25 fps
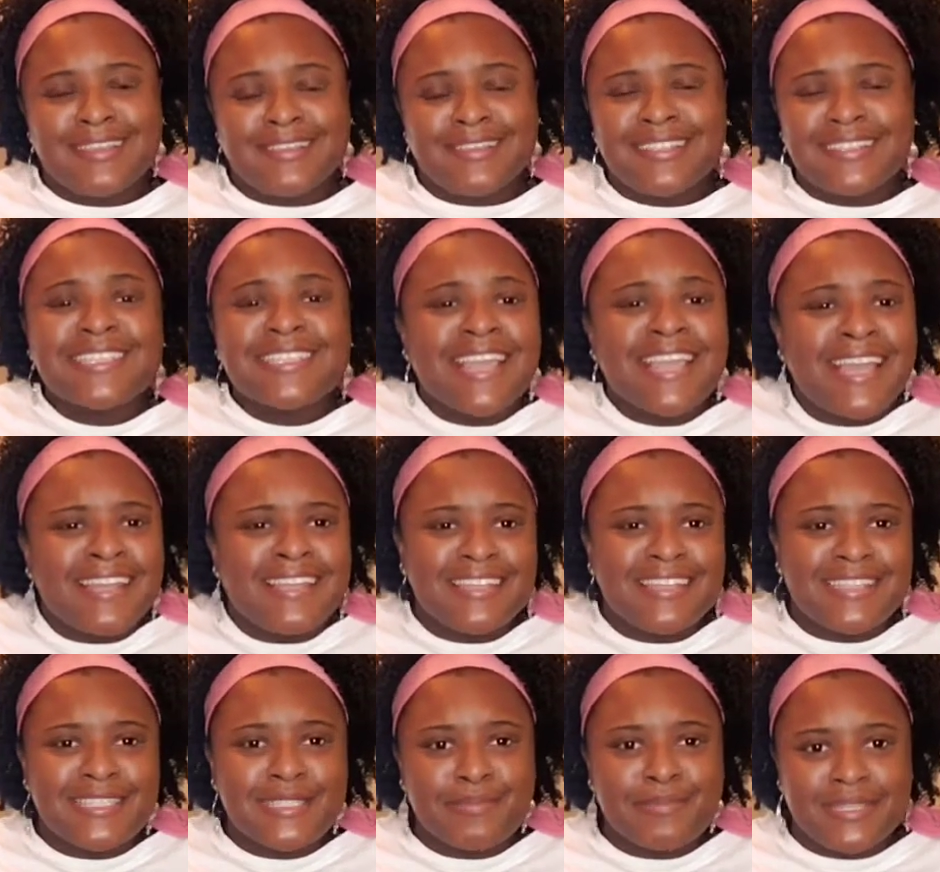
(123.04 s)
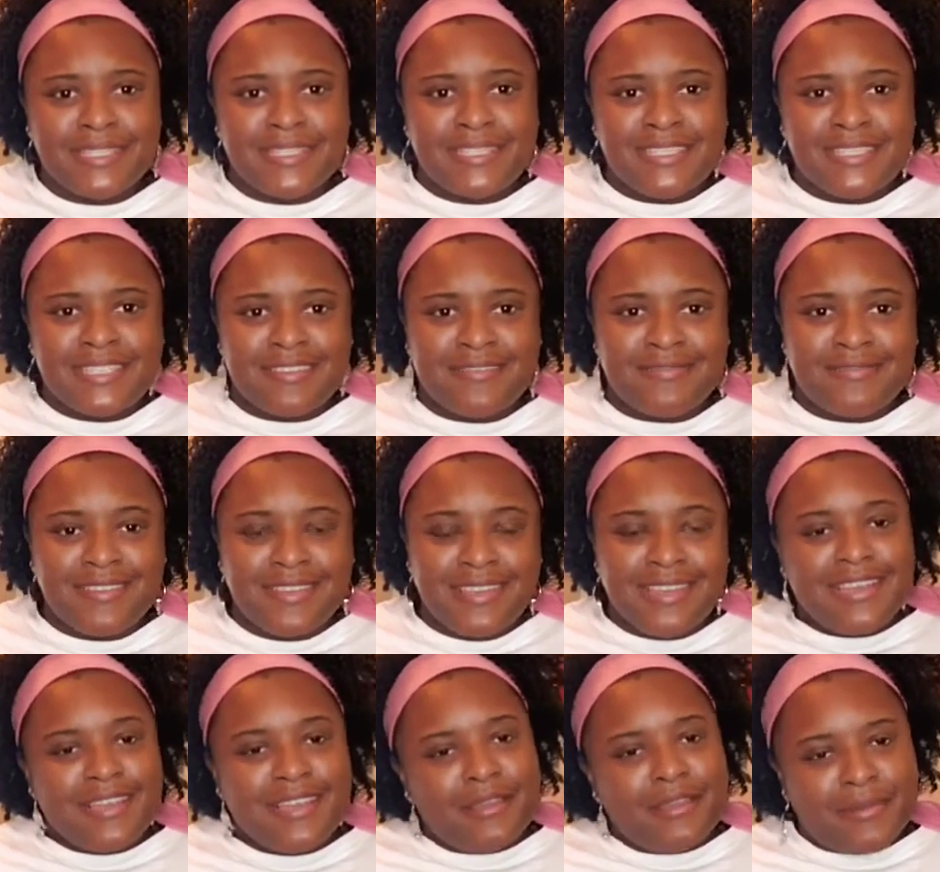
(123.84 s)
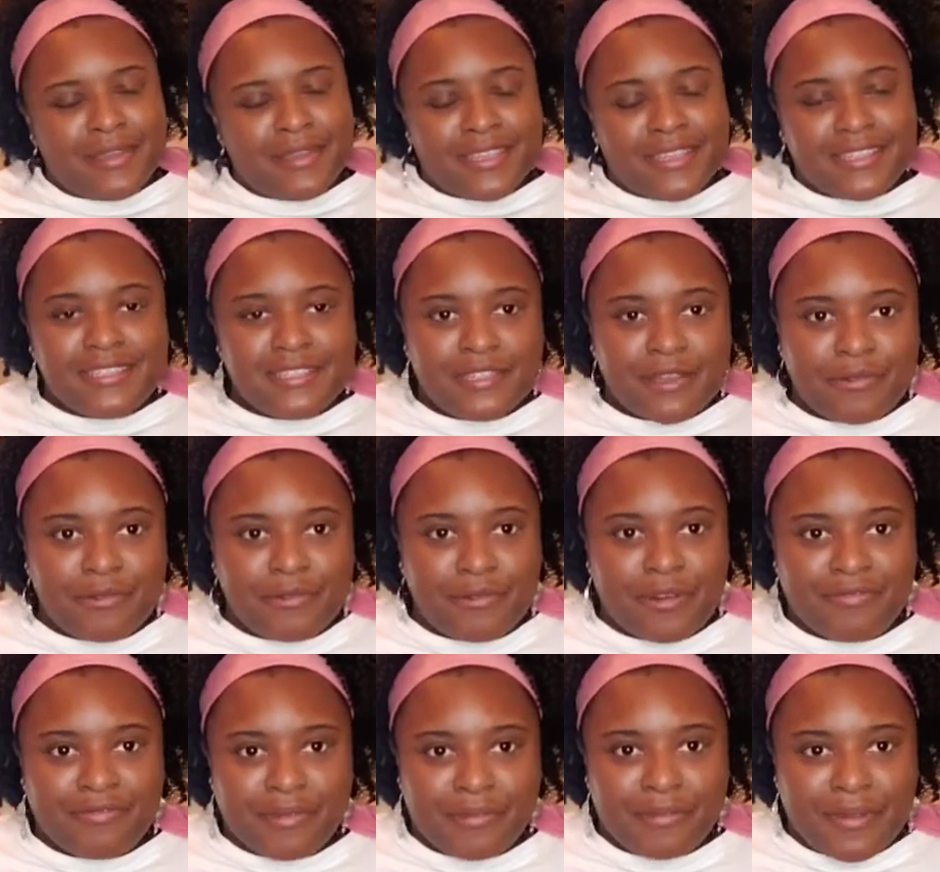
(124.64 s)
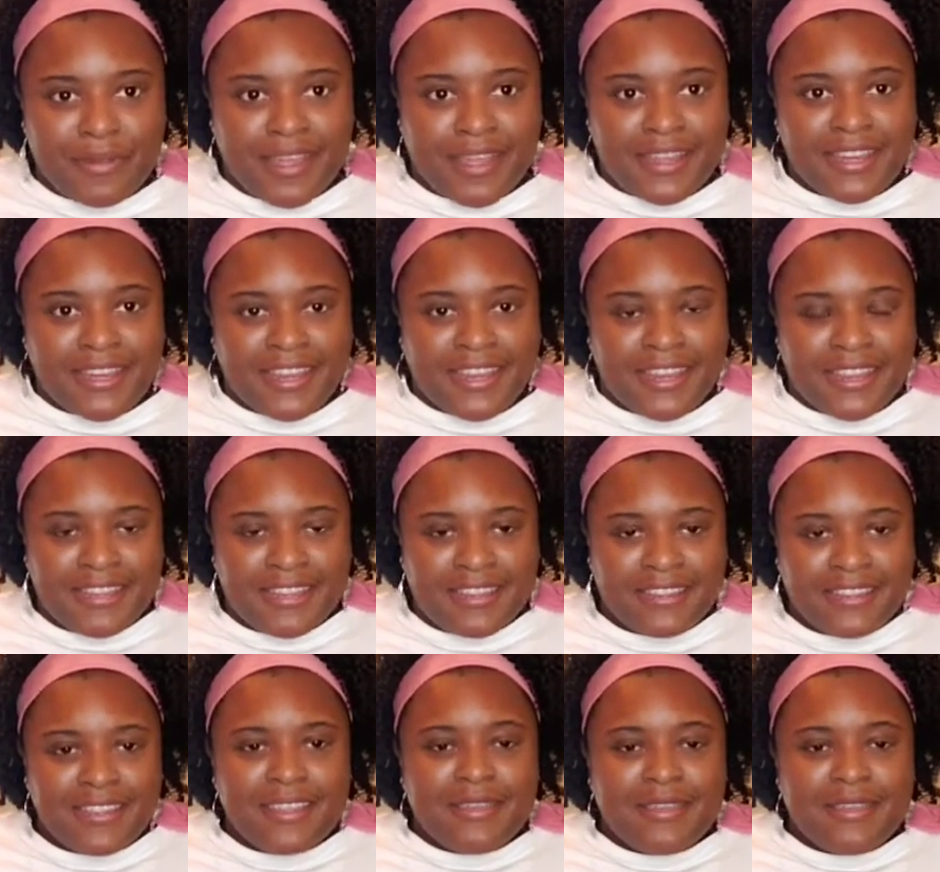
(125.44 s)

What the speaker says: it's kind of expensive, but it's so worth the money